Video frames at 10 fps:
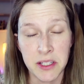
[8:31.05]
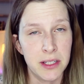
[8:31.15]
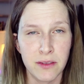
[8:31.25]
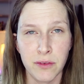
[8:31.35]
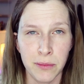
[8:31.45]
It's
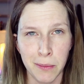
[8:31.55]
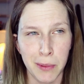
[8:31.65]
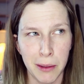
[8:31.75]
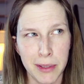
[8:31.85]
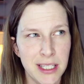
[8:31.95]
just for me and
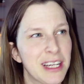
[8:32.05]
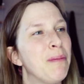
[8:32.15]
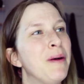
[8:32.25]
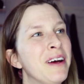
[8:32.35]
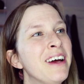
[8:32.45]
my messed
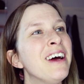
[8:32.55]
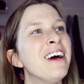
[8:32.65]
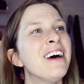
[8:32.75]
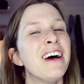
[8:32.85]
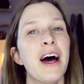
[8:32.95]
up
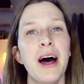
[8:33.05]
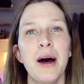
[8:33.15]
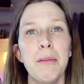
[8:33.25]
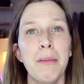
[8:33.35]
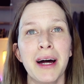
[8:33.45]

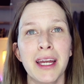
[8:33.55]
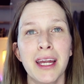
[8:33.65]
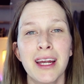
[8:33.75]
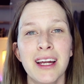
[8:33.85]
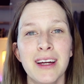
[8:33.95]

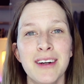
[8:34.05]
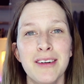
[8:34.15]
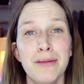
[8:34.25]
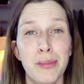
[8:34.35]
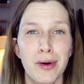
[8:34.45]
money
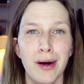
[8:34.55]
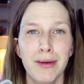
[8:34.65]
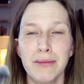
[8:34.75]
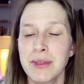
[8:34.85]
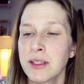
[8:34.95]

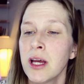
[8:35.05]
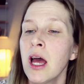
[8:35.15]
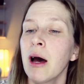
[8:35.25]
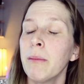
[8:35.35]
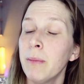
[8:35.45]
problems.
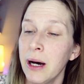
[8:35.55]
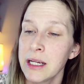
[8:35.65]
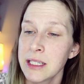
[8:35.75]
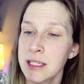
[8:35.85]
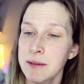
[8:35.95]

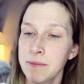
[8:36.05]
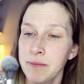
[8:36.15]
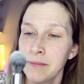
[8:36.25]
But